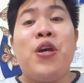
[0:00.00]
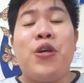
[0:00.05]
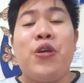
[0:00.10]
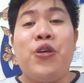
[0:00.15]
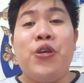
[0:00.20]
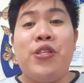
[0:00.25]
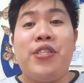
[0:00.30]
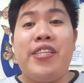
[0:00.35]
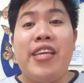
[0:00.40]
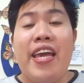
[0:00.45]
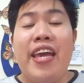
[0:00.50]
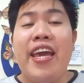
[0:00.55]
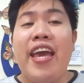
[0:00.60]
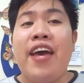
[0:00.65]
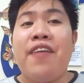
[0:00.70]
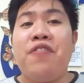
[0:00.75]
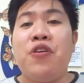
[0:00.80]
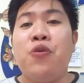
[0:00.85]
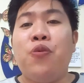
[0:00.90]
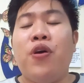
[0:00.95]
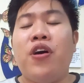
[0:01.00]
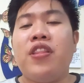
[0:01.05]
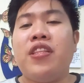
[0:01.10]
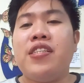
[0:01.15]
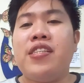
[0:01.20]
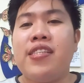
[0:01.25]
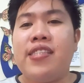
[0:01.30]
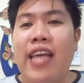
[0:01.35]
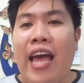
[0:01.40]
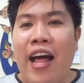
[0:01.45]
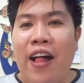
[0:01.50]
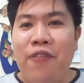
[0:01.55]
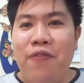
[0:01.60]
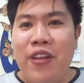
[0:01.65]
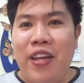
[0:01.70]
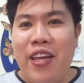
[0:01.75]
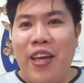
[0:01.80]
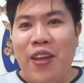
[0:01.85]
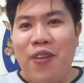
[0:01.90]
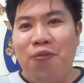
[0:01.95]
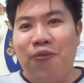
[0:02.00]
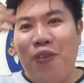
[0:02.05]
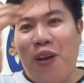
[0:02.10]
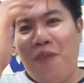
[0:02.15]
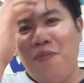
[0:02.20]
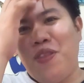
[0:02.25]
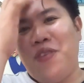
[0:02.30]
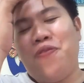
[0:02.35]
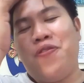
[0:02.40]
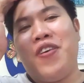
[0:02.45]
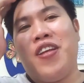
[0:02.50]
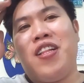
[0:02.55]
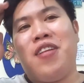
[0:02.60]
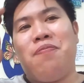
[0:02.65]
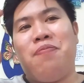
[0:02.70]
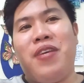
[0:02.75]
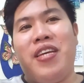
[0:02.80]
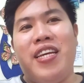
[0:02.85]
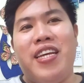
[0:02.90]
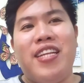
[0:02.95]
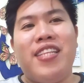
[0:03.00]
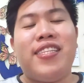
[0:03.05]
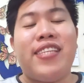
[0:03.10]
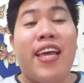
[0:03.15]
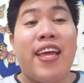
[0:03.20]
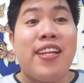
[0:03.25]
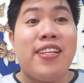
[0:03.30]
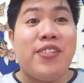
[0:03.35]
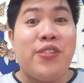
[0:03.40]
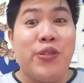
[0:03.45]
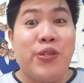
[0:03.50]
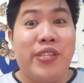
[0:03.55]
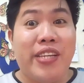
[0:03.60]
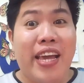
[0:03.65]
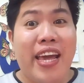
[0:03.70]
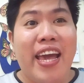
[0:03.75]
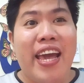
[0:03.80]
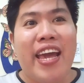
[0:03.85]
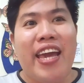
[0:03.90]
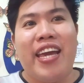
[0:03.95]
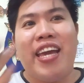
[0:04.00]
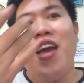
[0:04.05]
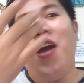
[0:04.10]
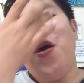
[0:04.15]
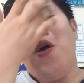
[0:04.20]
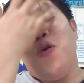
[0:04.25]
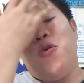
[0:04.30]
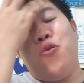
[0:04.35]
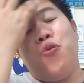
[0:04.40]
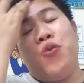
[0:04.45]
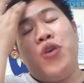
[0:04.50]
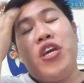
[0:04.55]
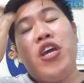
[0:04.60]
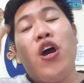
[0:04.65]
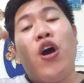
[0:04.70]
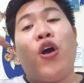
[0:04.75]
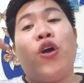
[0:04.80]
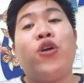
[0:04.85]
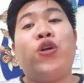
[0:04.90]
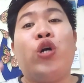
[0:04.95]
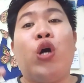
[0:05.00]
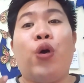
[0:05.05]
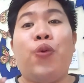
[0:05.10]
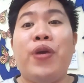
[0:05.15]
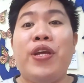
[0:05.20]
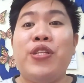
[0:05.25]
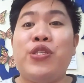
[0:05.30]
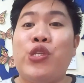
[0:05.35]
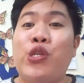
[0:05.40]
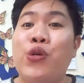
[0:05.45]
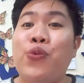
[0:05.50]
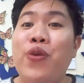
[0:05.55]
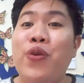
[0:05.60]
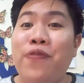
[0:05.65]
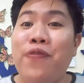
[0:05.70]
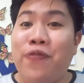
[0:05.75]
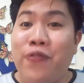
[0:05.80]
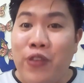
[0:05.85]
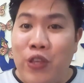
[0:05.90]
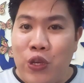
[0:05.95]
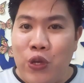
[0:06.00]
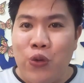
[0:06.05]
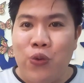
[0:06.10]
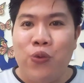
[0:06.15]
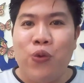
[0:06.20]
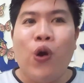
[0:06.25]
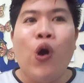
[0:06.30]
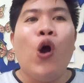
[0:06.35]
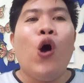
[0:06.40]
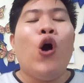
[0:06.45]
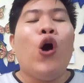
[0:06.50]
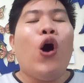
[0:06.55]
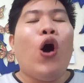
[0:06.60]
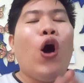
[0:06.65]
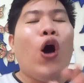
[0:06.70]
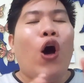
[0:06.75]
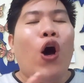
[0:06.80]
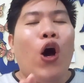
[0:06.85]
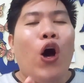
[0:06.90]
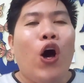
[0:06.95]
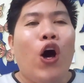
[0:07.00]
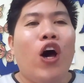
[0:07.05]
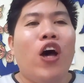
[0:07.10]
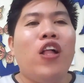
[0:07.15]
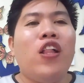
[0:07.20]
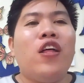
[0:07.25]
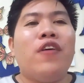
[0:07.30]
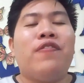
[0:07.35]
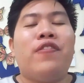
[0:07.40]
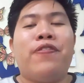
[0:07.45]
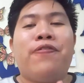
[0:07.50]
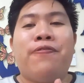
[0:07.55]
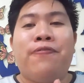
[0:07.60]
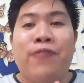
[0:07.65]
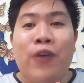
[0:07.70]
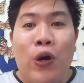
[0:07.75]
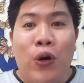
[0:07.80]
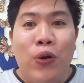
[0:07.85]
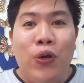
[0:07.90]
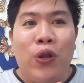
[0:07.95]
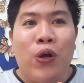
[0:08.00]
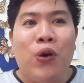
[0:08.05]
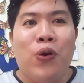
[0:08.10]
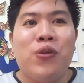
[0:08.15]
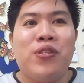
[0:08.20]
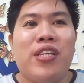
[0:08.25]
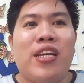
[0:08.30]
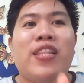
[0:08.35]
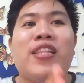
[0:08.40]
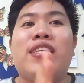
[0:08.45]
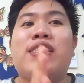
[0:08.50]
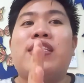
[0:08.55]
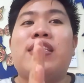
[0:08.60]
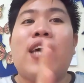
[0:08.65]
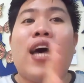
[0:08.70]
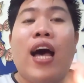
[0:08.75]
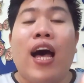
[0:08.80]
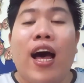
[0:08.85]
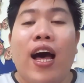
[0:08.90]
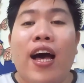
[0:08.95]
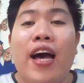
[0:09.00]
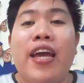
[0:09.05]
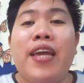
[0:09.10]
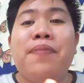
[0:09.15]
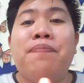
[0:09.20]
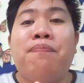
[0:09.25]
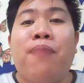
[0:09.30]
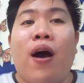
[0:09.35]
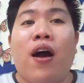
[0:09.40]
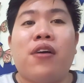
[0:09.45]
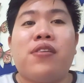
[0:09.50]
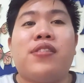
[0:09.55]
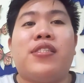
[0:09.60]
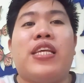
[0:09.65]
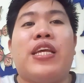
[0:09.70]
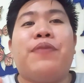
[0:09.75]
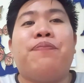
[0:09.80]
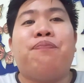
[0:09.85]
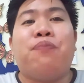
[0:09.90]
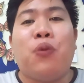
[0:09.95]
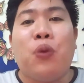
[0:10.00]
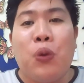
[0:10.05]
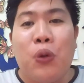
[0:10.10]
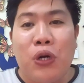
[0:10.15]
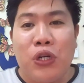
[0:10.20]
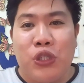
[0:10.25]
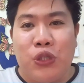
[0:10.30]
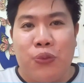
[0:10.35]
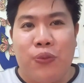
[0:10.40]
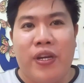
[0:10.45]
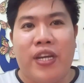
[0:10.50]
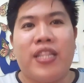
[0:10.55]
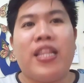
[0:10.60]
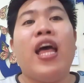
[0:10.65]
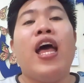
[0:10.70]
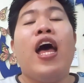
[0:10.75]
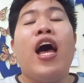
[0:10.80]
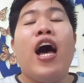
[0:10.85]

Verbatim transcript: Good day everyone, this is Alvin again from the Philippines, and today we are going to review all of the photos in the Thai boxing portrait